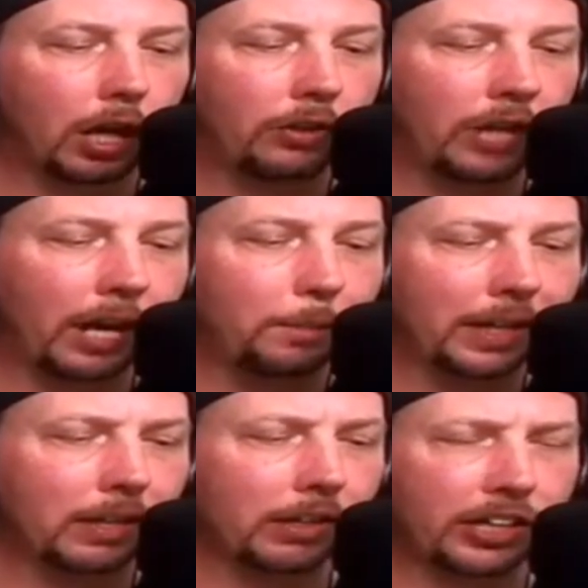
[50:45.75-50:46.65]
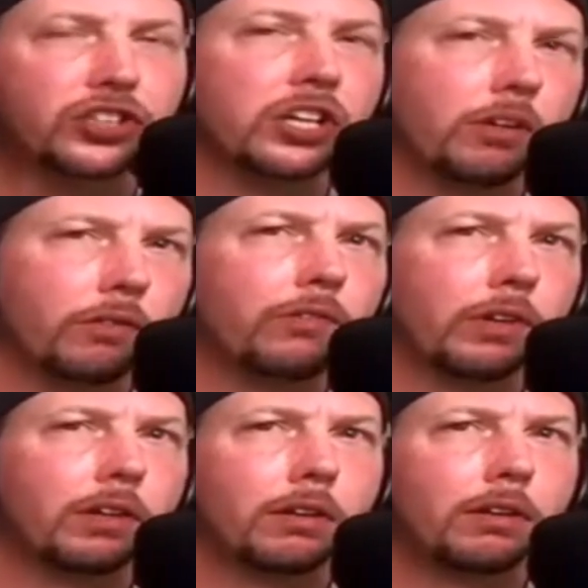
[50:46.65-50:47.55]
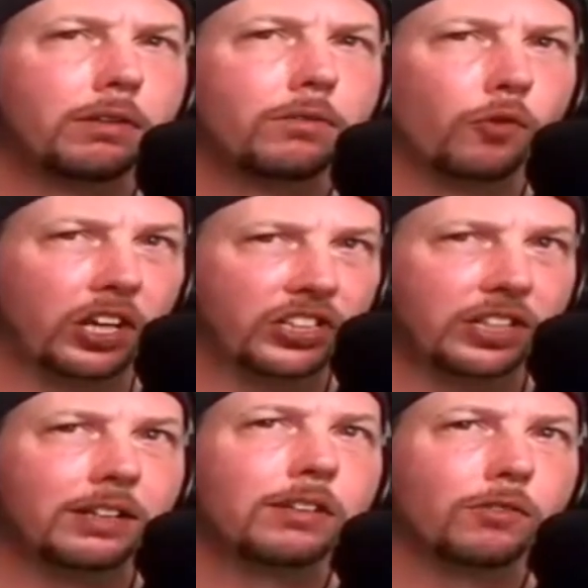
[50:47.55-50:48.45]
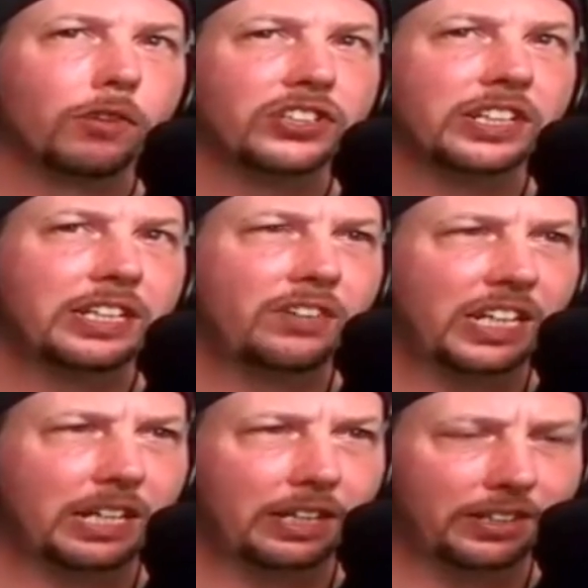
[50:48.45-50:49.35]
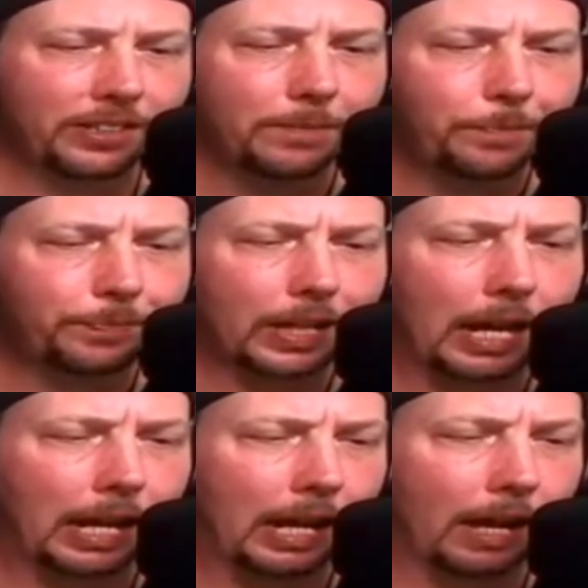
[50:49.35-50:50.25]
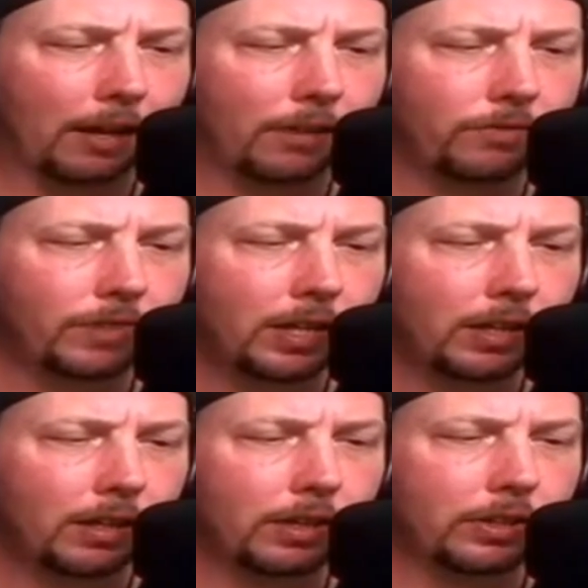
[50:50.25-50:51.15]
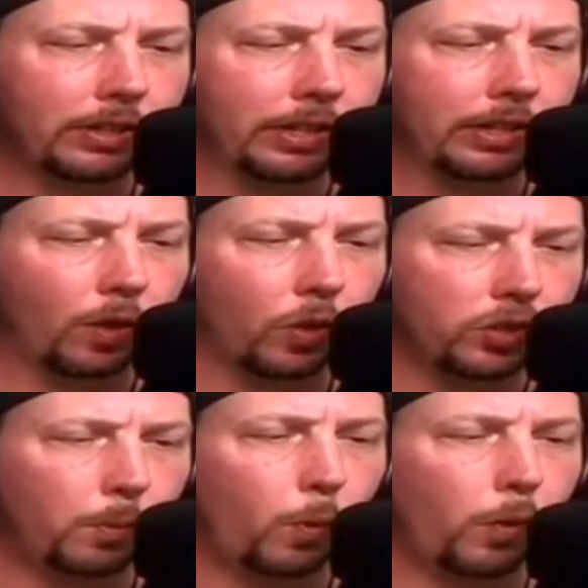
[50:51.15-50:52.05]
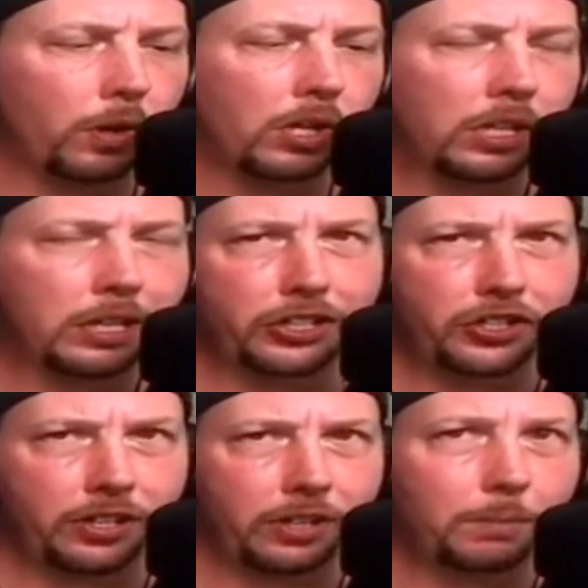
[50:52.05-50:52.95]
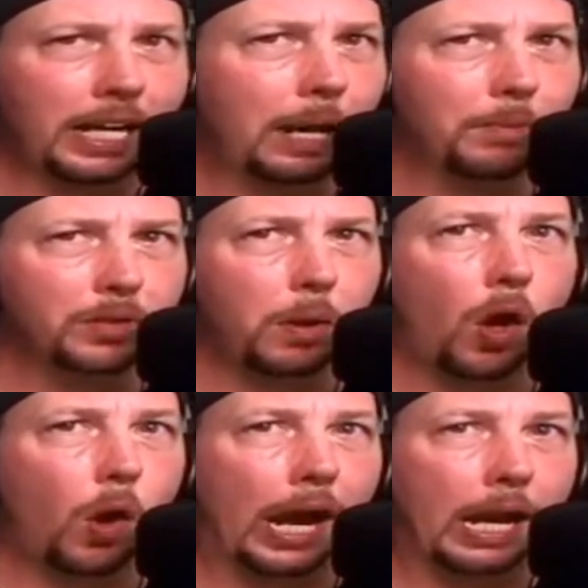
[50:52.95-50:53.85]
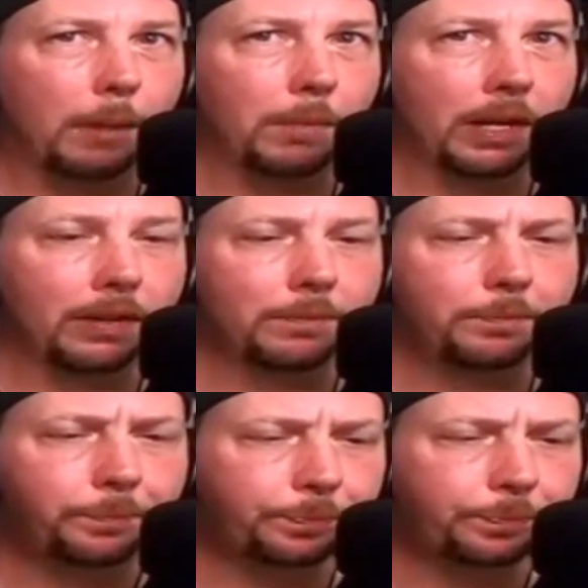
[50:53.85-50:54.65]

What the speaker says: not a big collection of wrestling DVDs. I have the Ultimate Warrior collection. My Name is Paul Heyman.